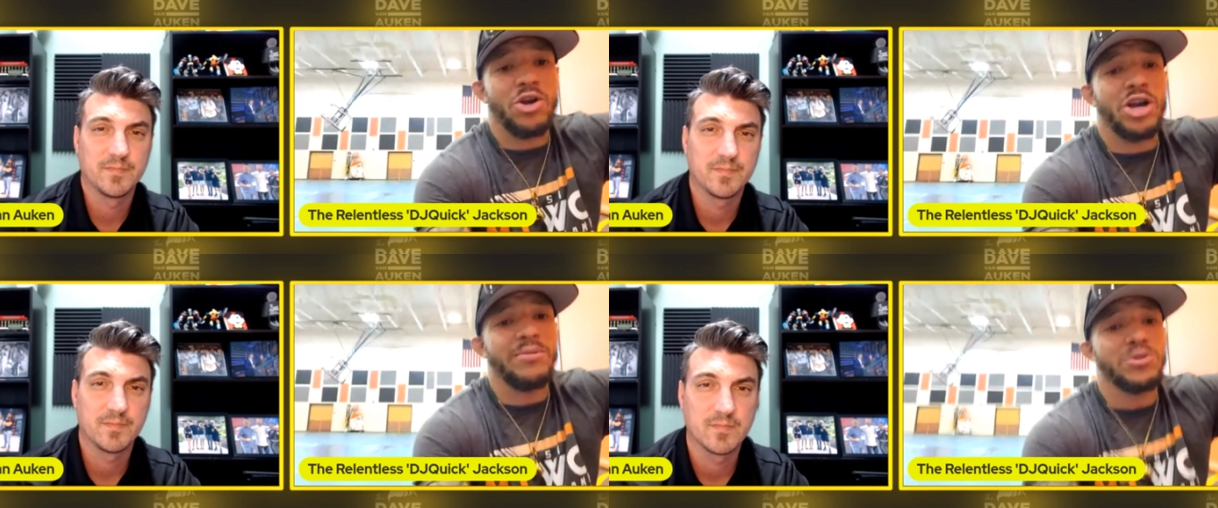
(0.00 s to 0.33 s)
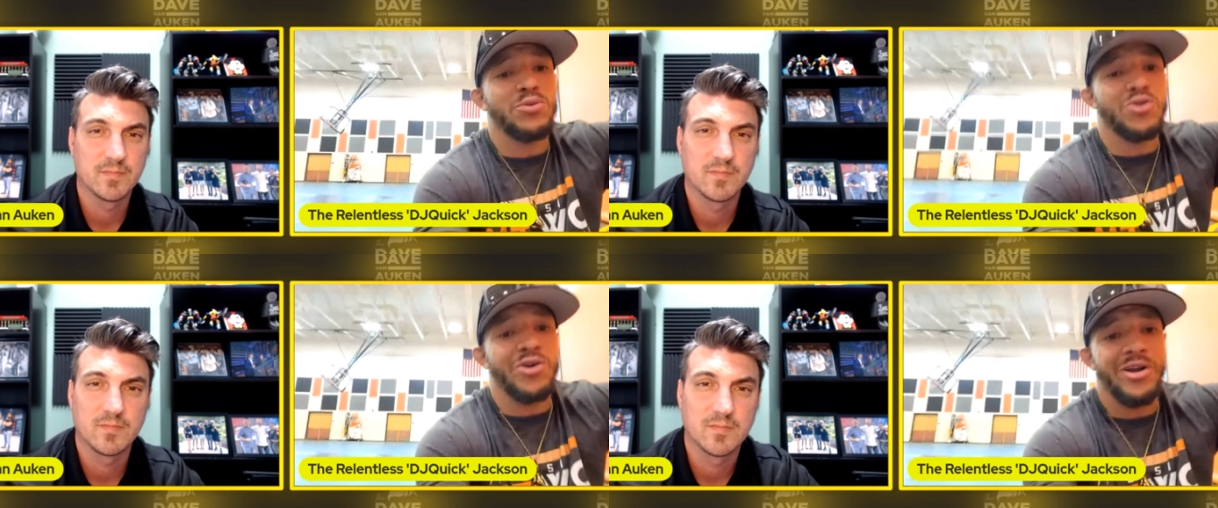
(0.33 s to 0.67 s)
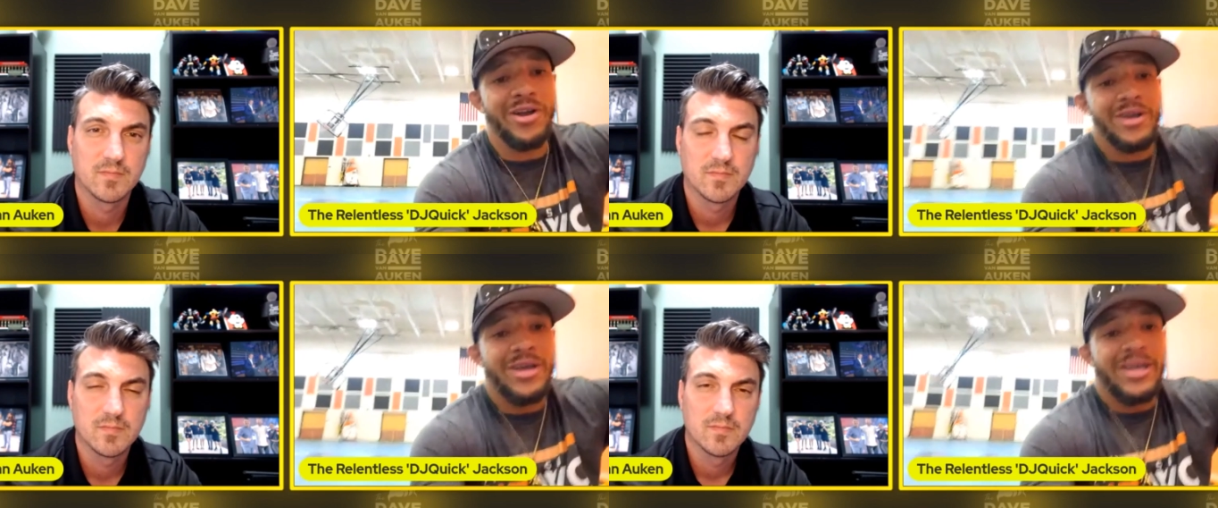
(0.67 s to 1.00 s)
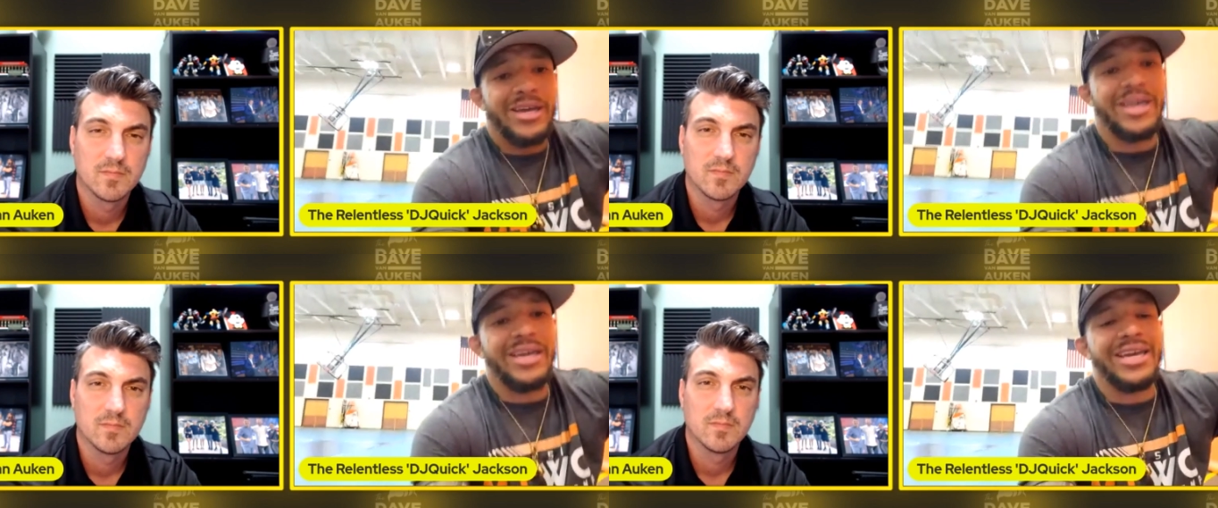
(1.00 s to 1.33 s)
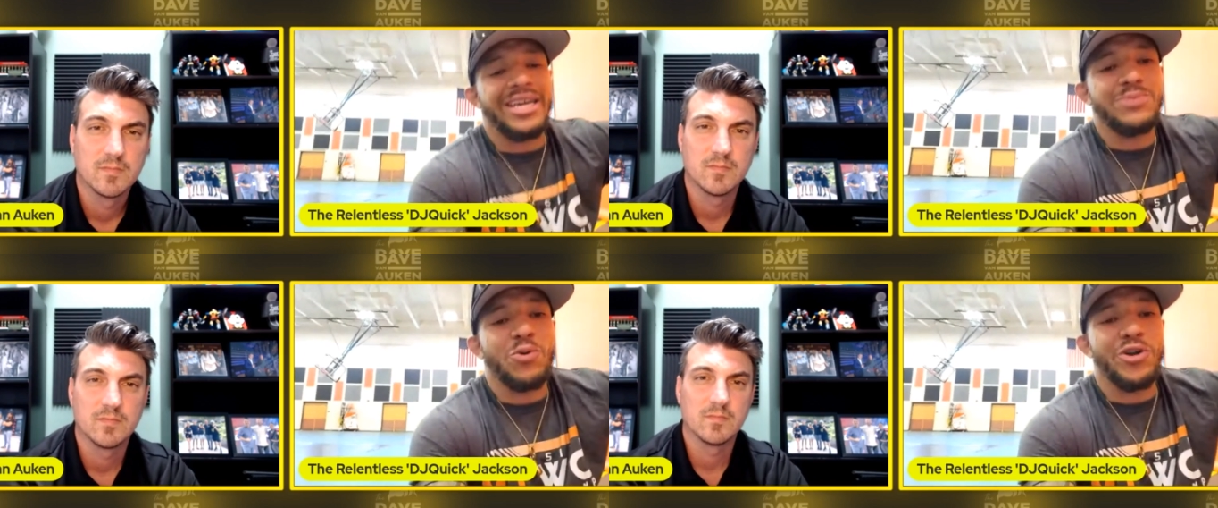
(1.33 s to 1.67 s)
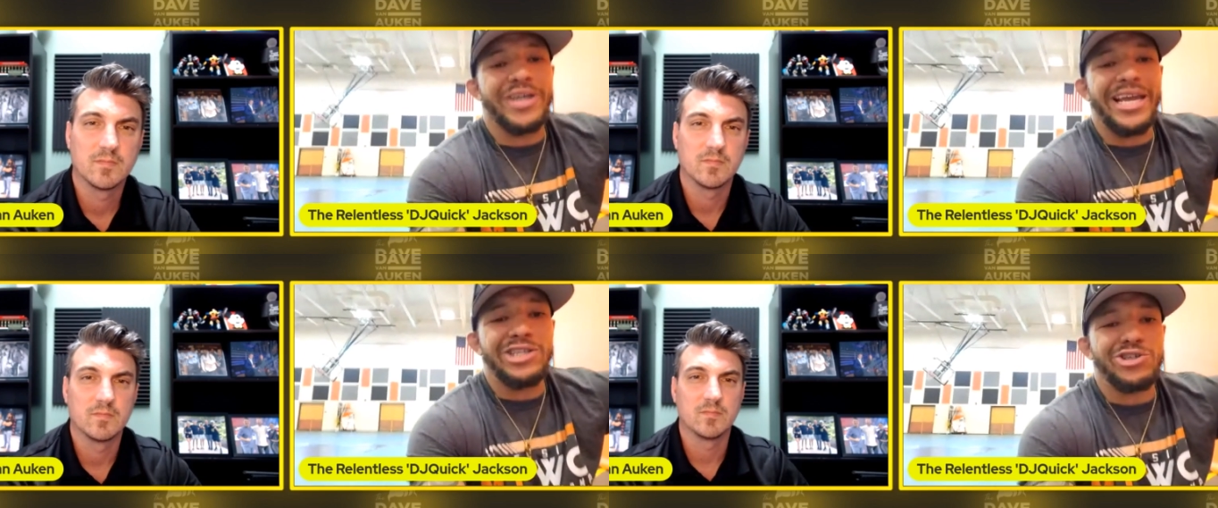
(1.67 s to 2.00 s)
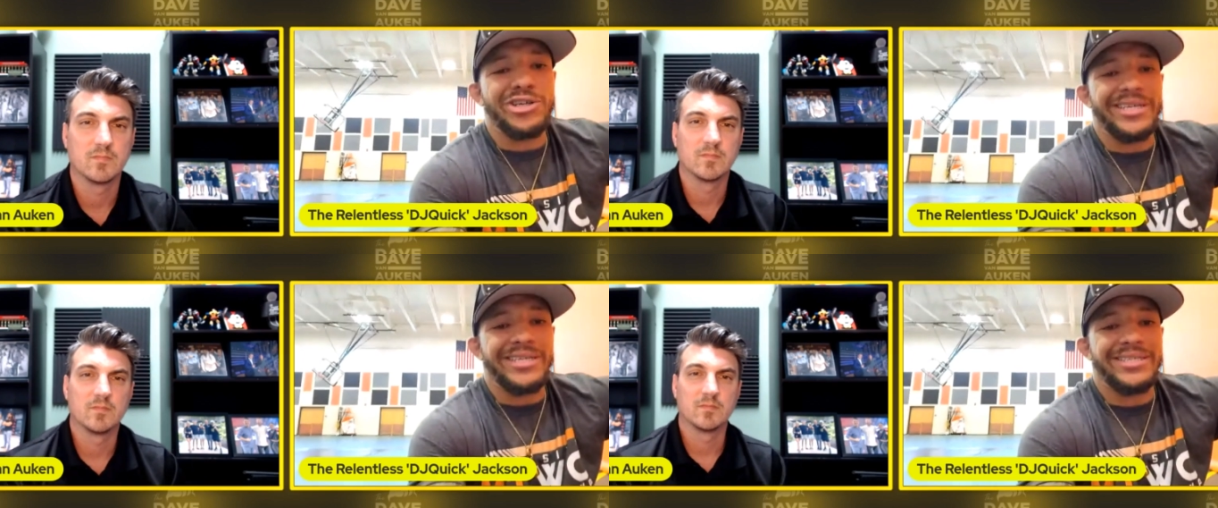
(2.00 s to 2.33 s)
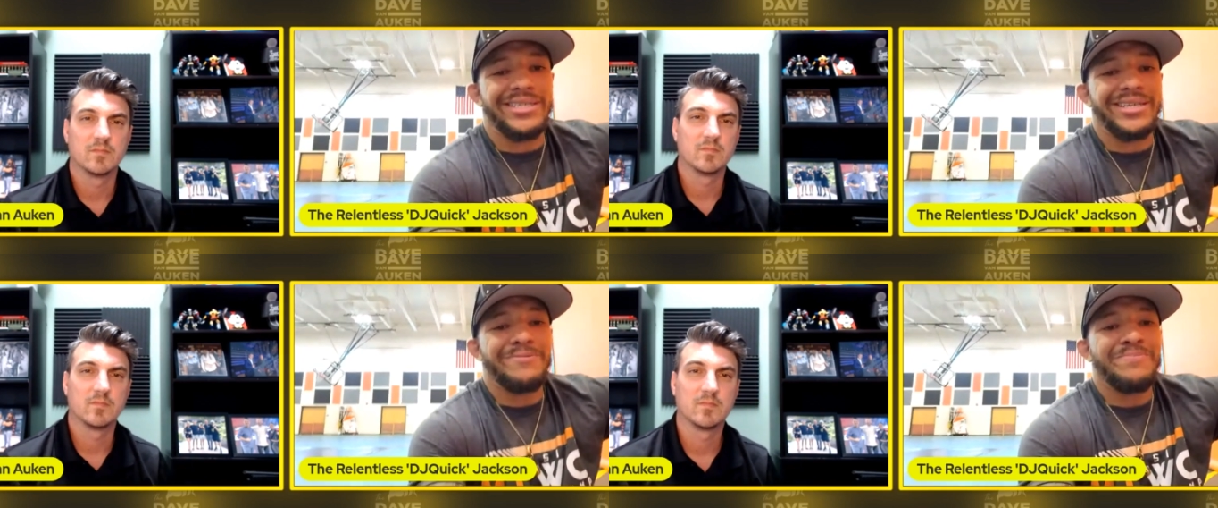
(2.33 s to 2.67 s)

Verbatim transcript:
Speaker 1: comfortable, he gets more dangerous.